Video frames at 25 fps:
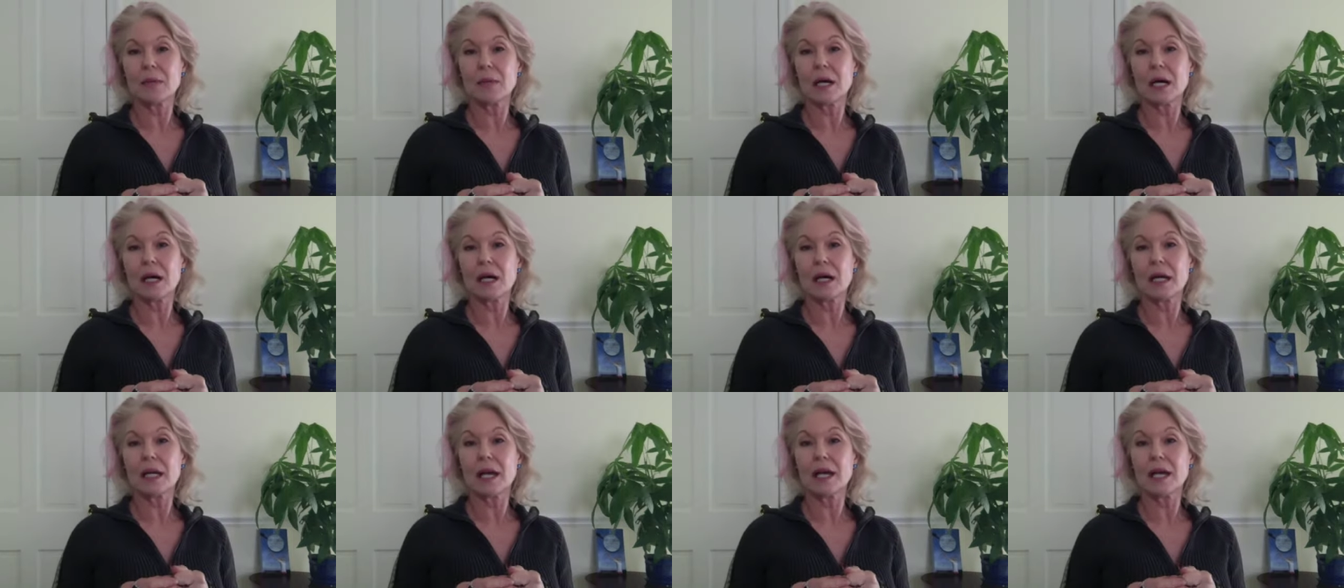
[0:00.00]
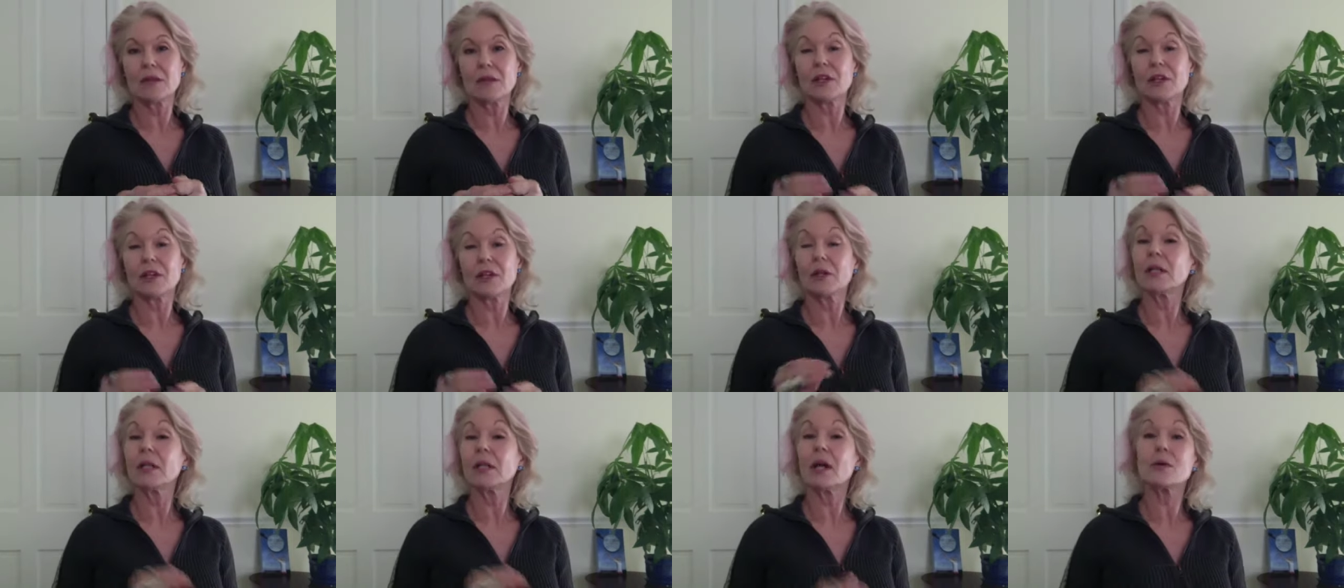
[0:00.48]
I had
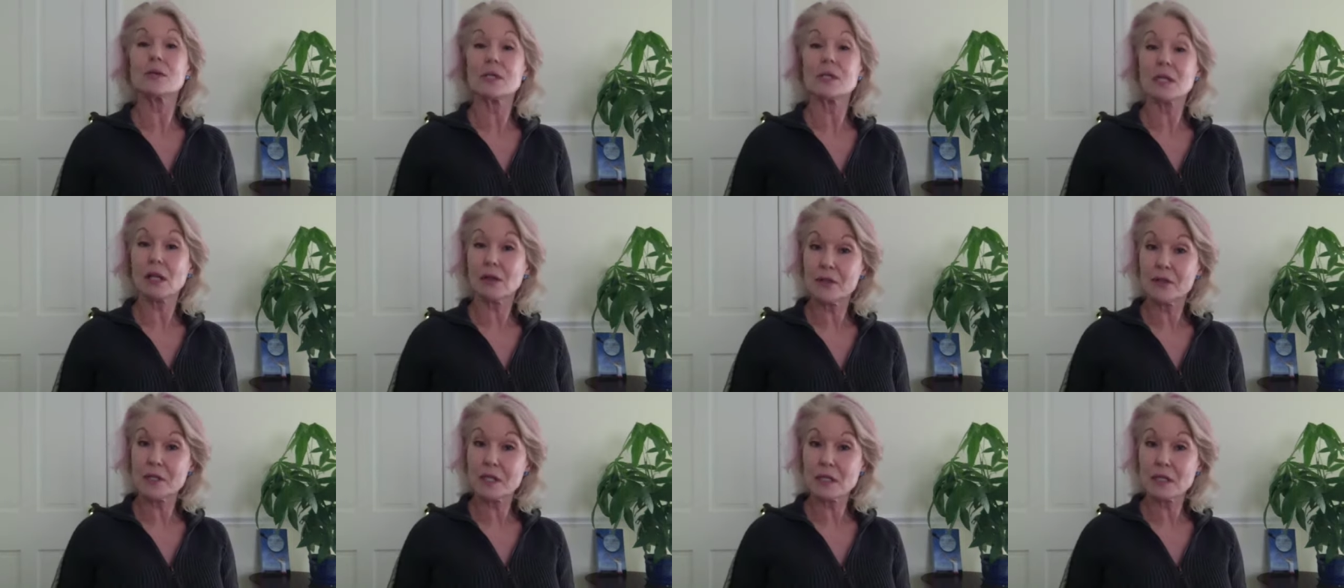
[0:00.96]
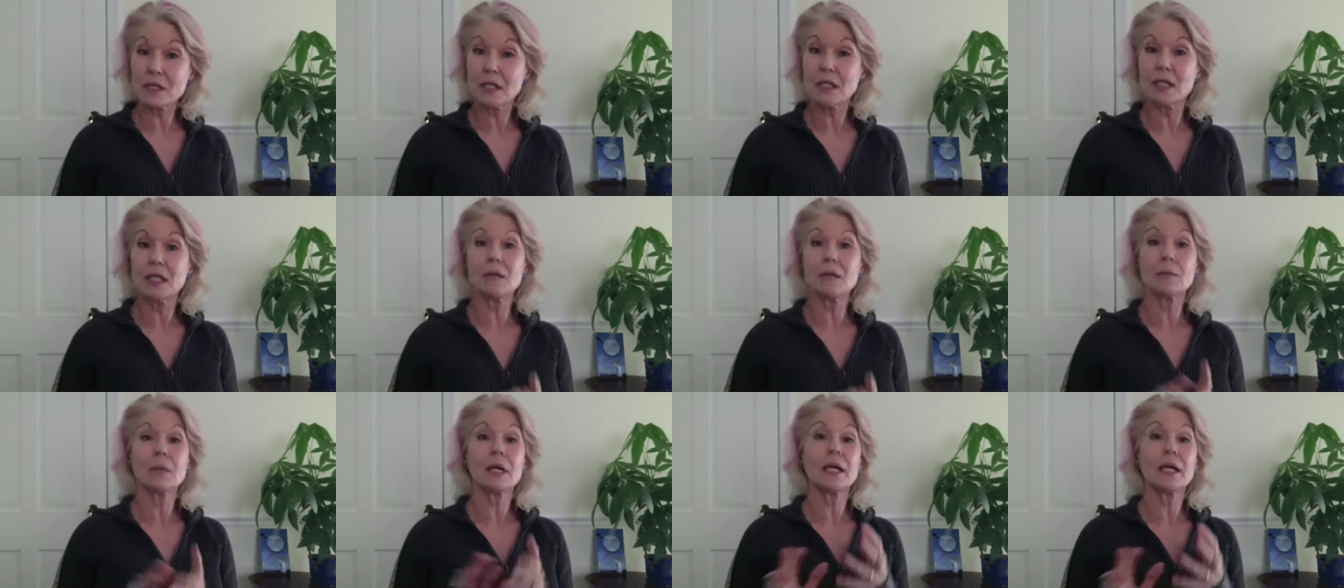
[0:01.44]
very low
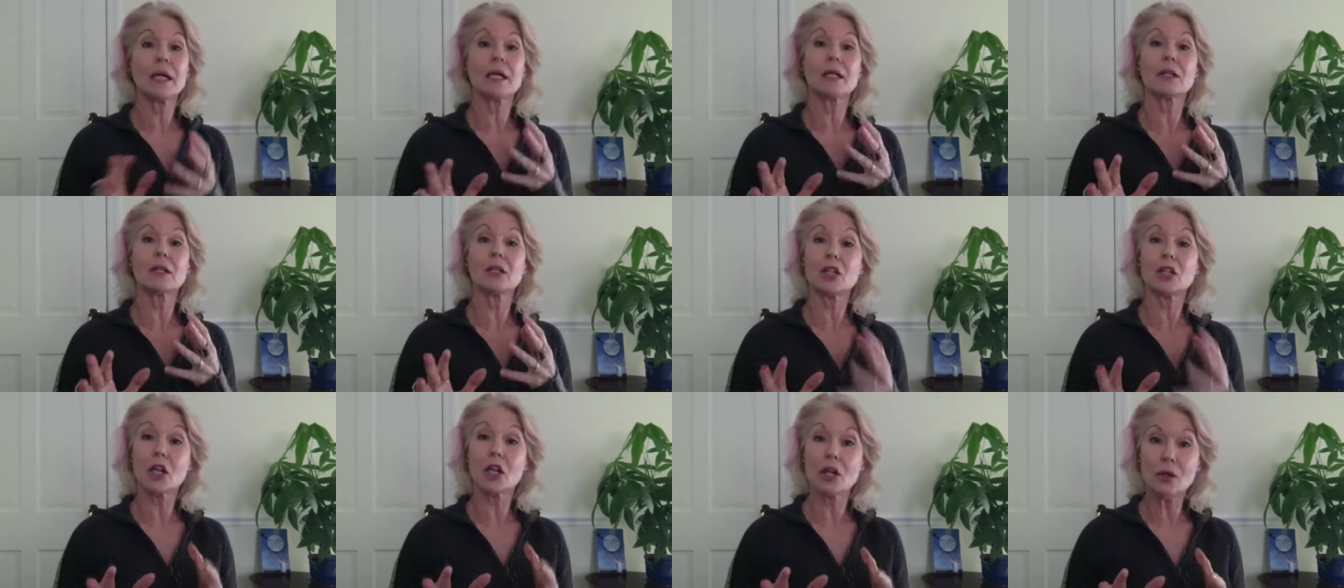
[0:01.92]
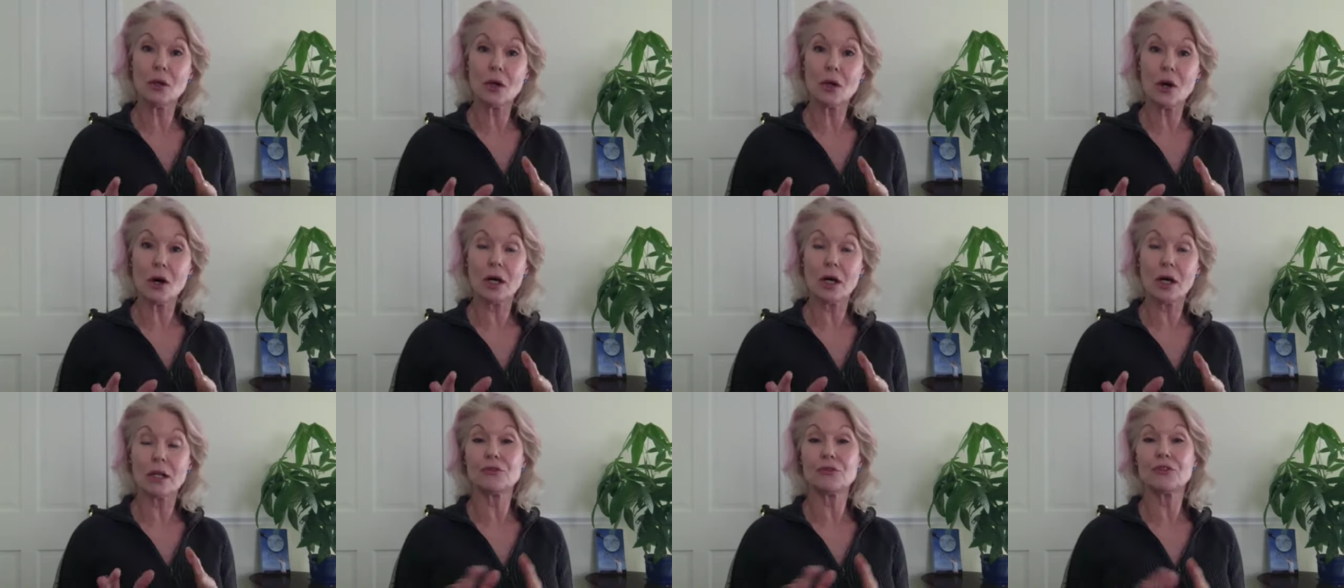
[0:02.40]
self-esteem, I had low
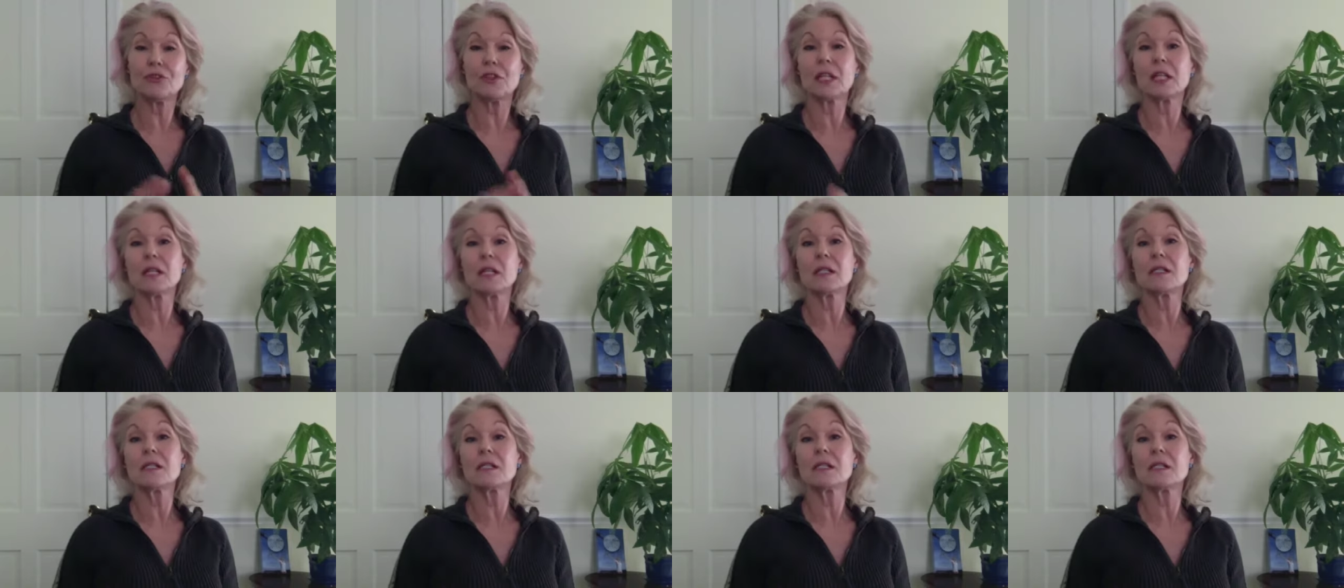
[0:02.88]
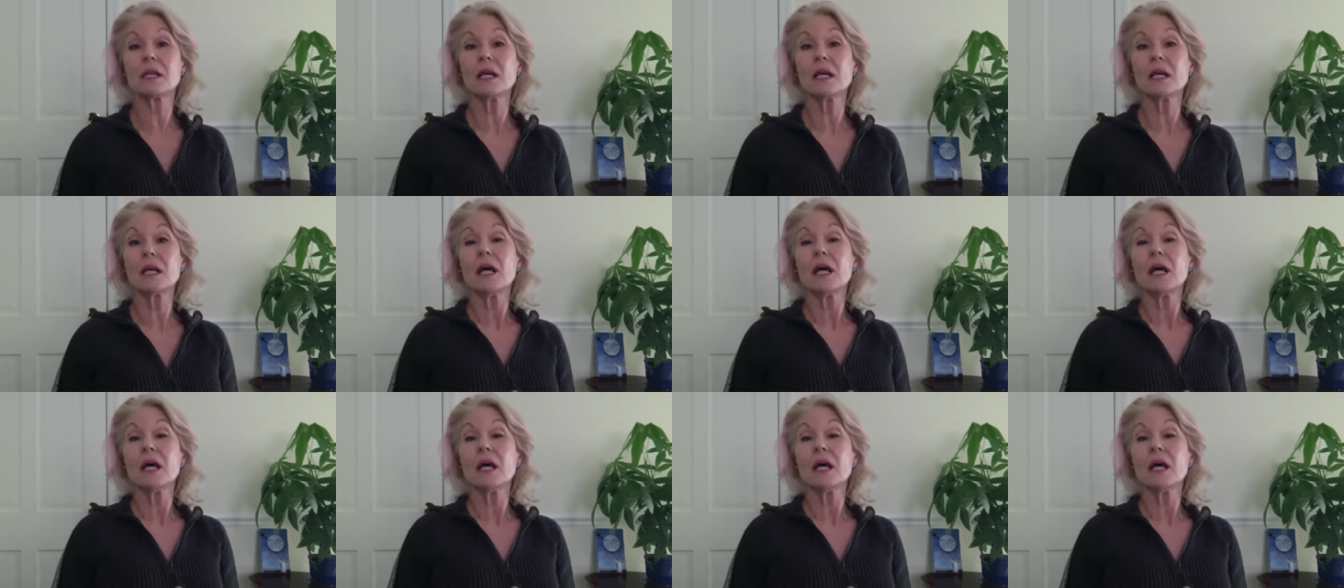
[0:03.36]
confidence,